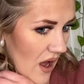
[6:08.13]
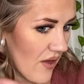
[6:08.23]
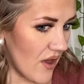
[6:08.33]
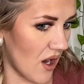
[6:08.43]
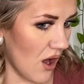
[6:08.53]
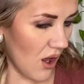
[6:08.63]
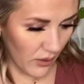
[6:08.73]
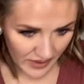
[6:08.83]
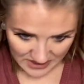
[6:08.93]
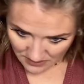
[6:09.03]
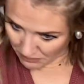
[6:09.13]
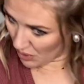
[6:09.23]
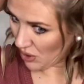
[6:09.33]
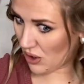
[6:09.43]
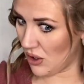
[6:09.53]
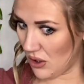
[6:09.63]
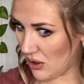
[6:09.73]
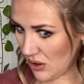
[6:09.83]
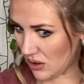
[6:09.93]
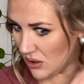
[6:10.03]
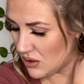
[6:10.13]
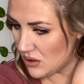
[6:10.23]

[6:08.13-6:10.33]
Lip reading: And then always pull